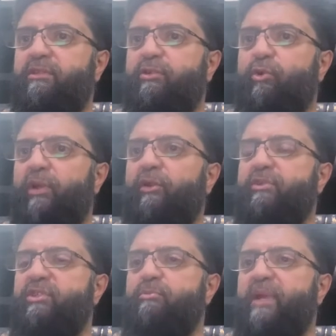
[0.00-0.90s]
who are
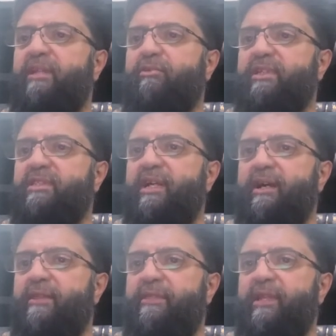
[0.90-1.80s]
not so many on this
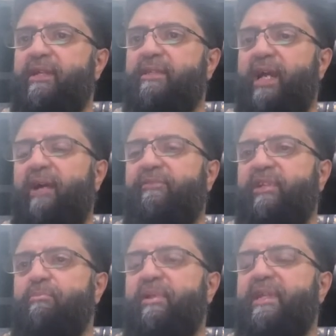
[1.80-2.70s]
earth that have
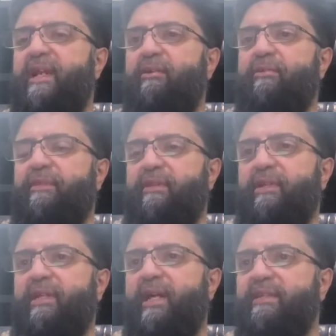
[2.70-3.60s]
complete health.
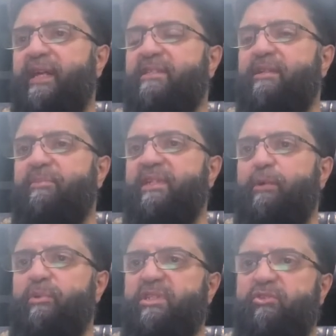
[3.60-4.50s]
And that is something that
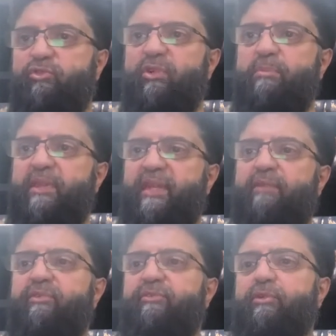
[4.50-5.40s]
we should truly be
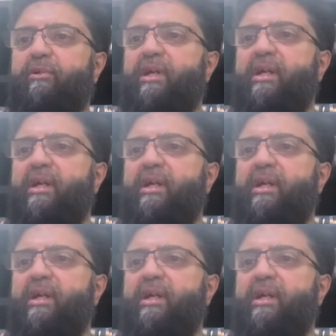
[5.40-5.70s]
thankful for.